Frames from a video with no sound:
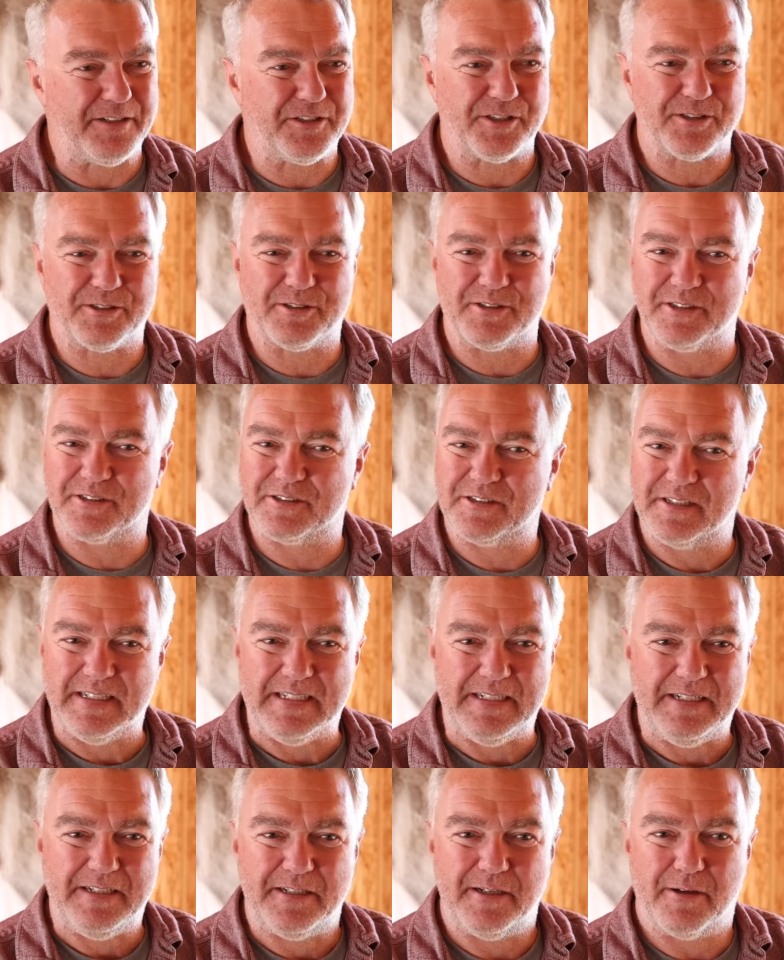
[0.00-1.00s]
in just this,
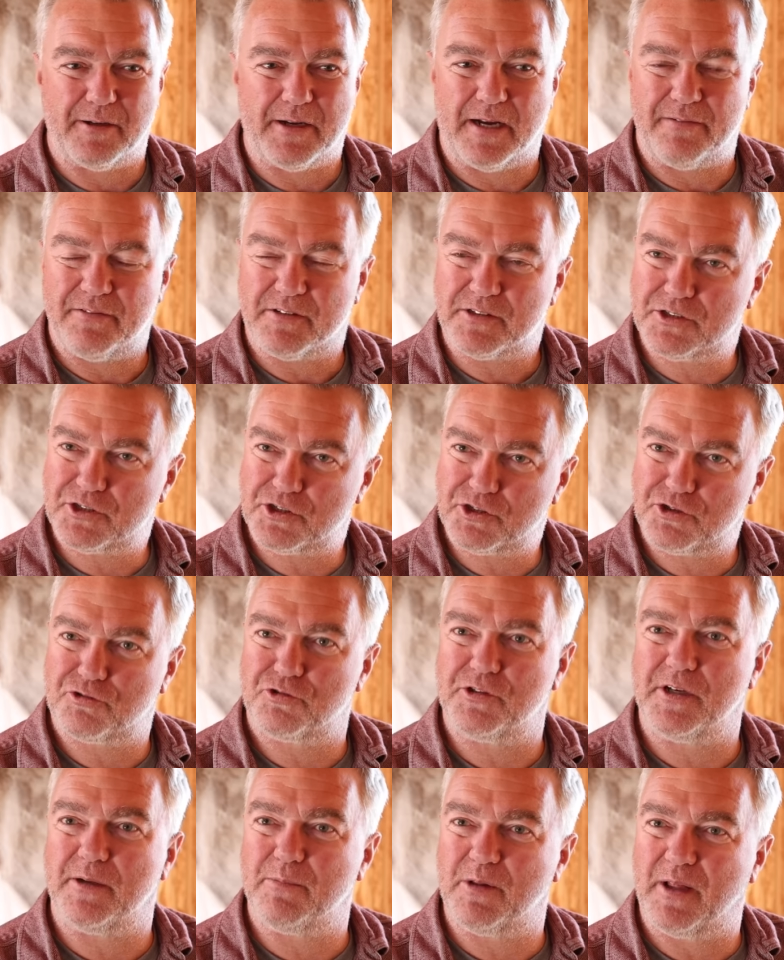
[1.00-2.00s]
you know, kind of
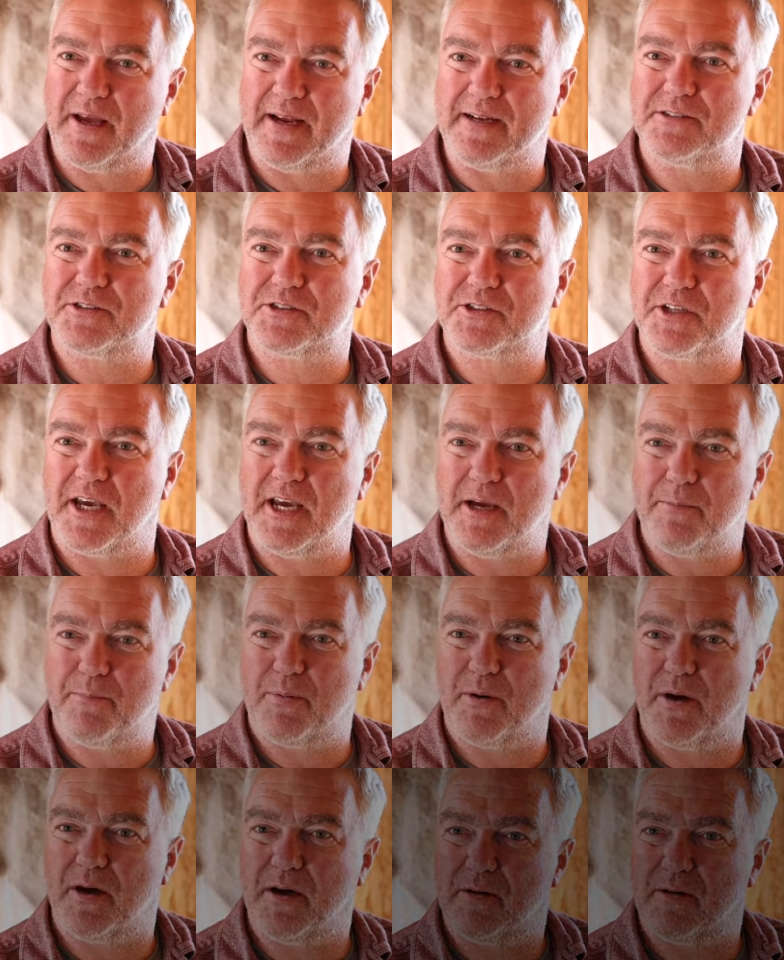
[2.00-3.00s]
extreme landscape,